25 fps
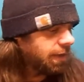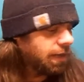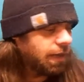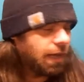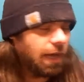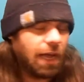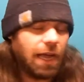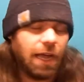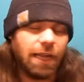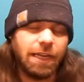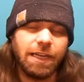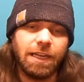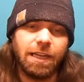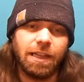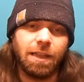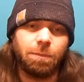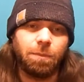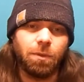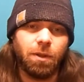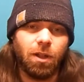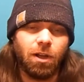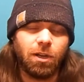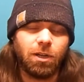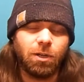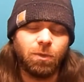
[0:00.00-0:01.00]
I needed a
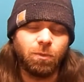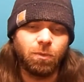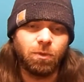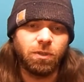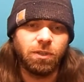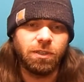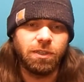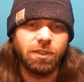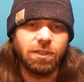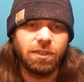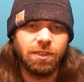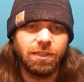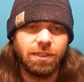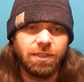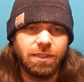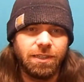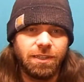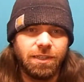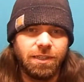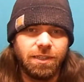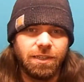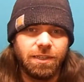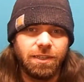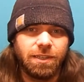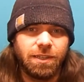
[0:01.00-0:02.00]
block of wood,
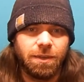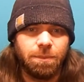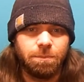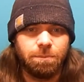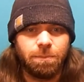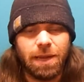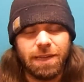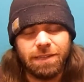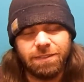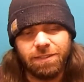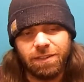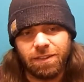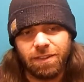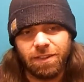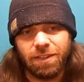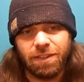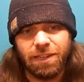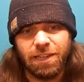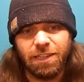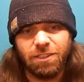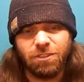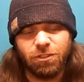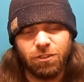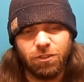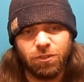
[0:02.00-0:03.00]
basically 1
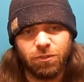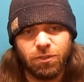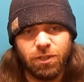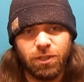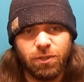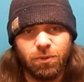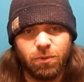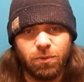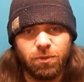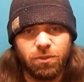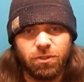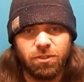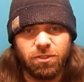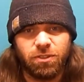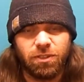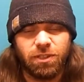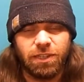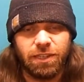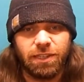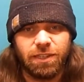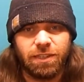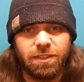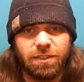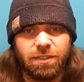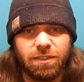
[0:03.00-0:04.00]
3/4 thick,
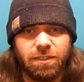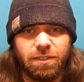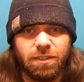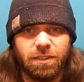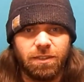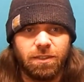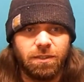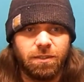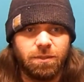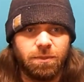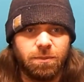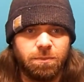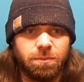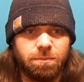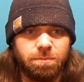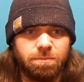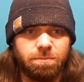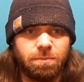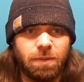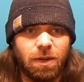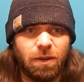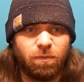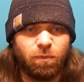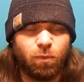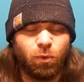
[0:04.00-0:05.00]

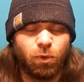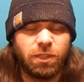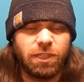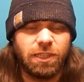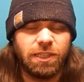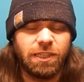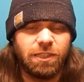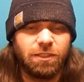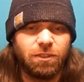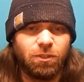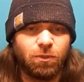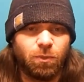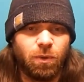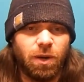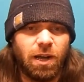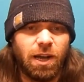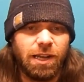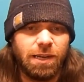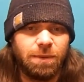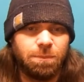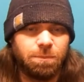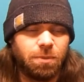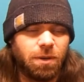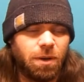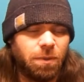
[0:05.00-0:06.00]
about 14 inches wide
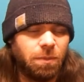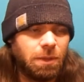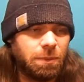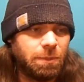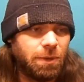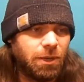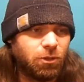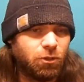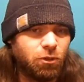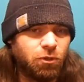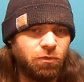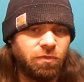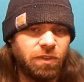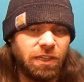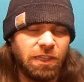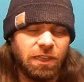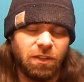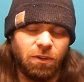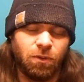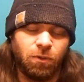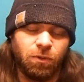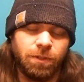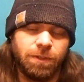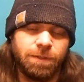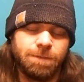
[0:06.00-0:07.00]
and probably about 2 feet
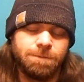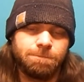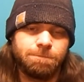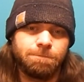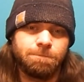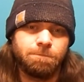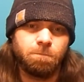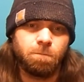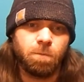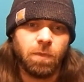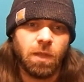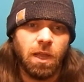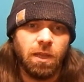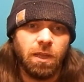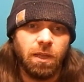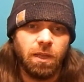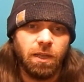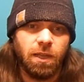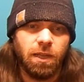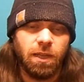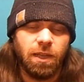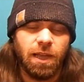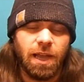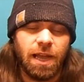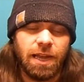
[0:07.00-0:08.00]
long.
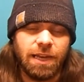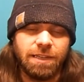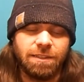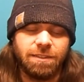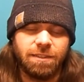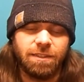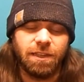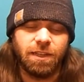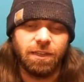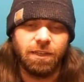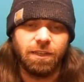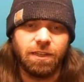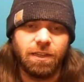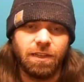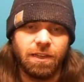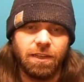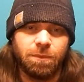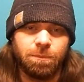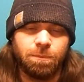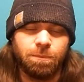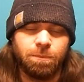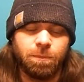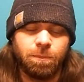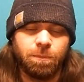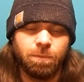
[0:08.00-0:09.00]
And he said,
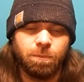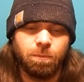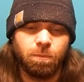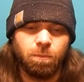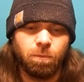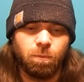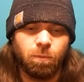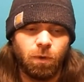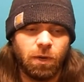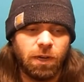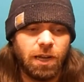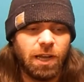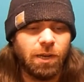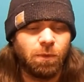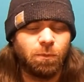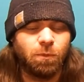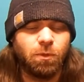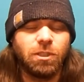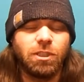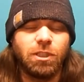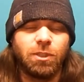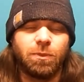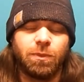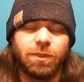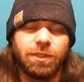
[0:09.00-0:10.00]
what kind of wood
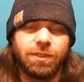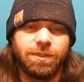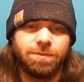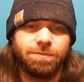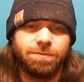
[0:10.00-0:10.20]
do you want?